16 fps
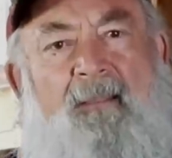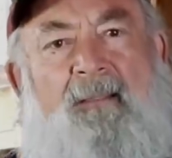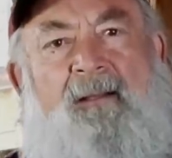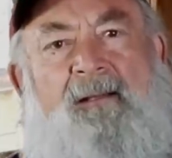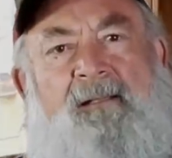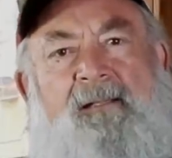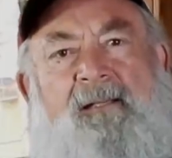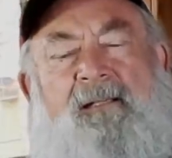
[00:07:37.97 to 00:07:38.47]

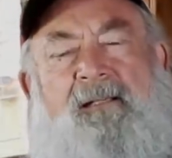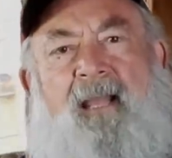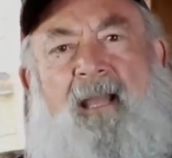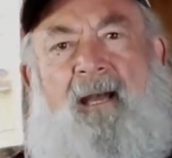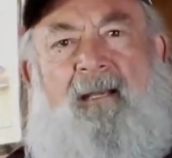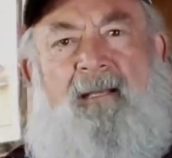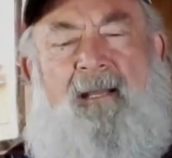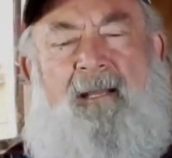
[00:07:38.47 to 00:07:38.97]
that has just
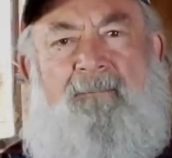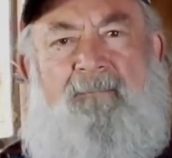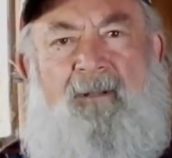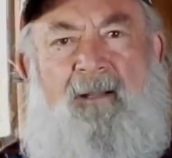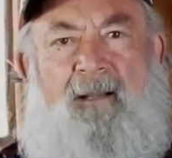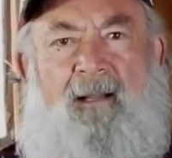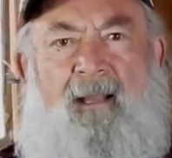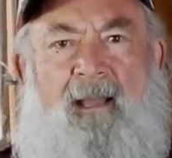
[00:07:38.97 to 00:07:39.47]
gotten
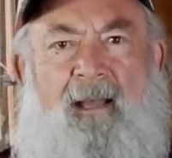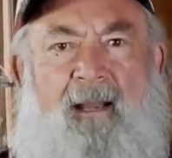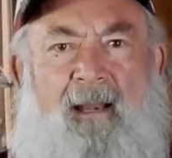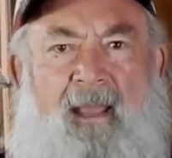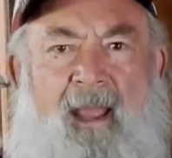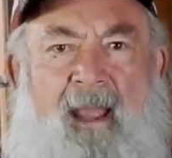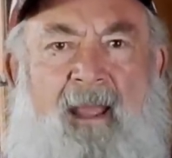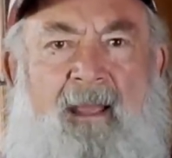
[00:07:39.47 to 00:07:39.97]
completely
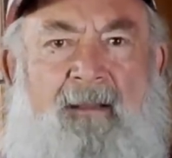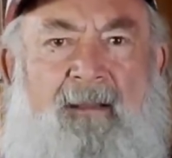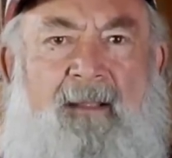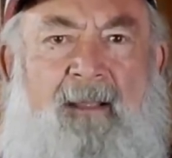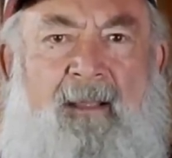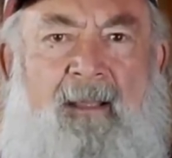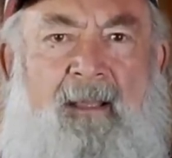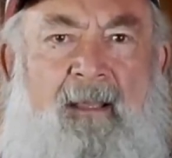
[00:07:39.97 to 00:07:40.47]
out of hand
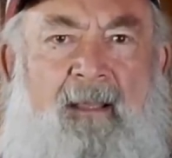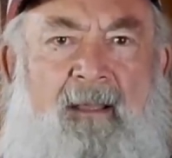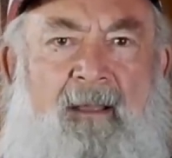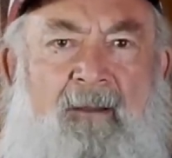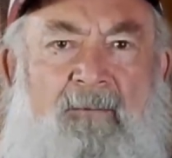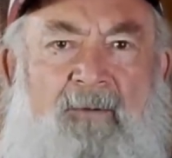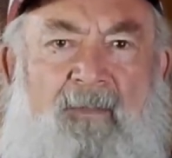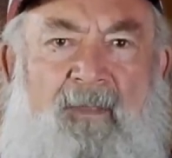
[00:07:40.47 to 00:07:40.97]

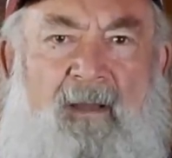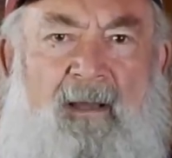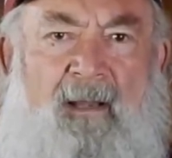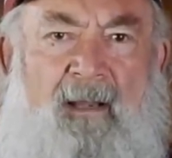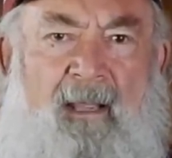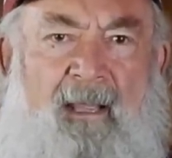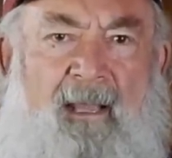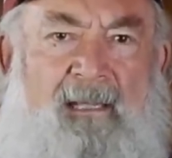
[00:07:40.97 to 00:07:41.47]
with the
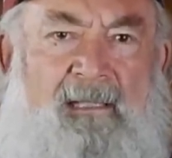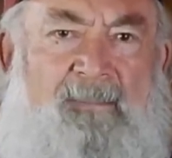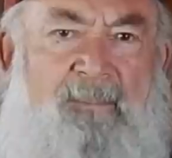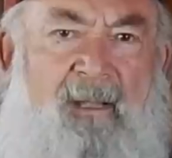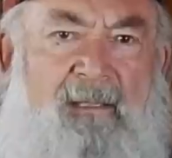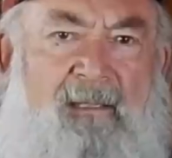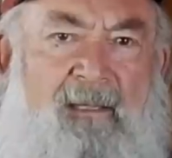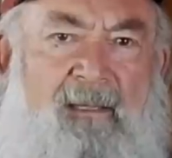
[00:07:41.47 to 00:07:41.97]
hunting
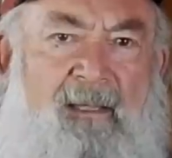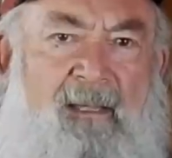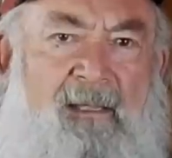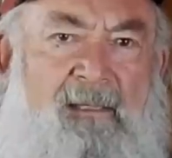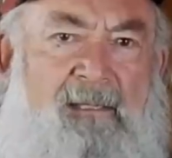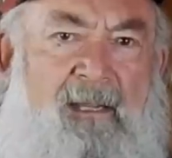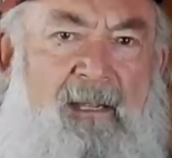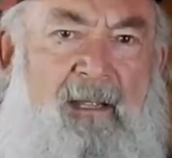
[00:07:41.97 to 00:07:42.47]
aspect of
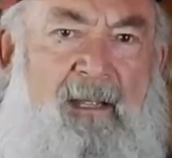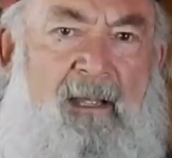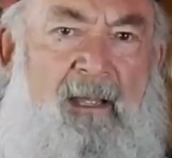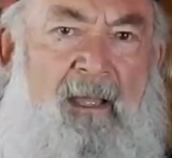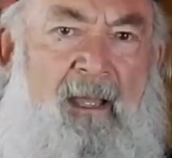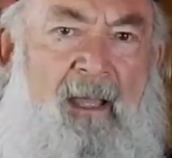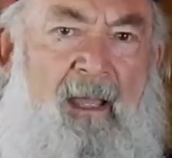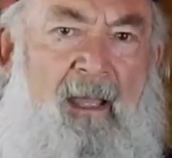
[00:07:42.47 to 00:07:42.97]
things.
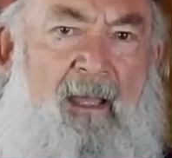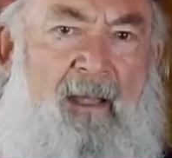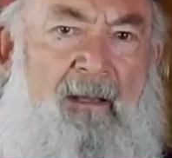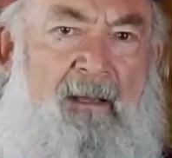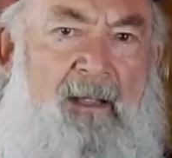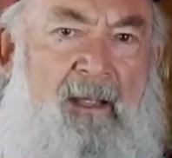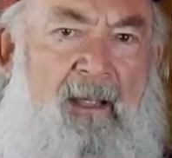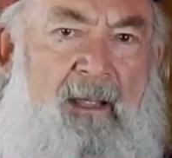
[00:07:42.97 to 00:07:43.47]

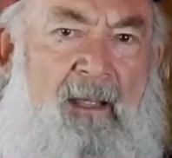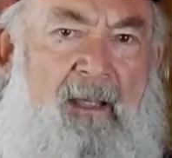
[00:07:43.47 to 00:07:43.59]
And